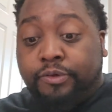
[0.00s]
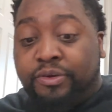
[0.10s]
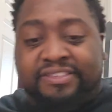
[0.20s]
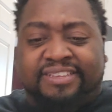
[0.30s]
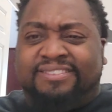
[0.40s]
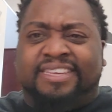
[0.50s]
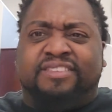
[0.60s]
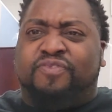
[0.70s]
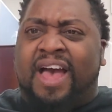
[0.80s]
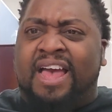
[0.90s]
What is he,
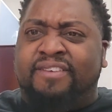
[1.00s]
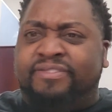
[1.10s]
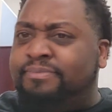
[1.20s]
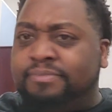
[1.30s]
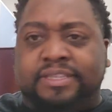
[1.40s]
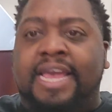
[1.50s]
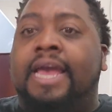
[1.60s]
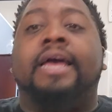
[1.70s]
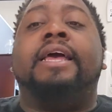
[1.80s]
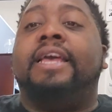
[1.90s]
6'5"?
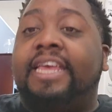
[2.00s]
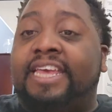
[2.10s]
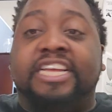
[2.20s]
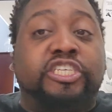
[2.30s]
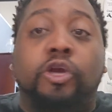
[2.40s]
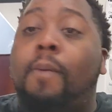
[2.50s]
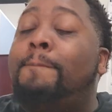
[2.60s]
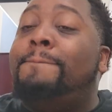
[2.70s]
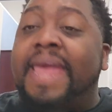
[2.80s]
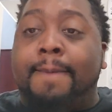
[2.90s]
Yeah. Get your
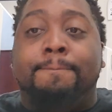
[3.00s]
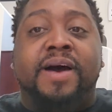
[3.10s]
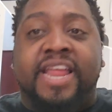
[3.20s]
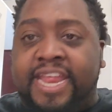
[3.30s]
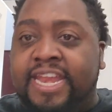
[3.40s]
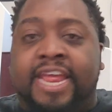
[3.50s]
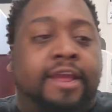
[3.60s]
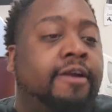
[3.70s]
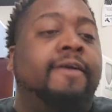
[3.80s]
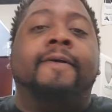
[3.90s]
big butt in
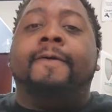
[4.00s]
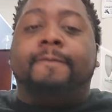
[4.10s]
there.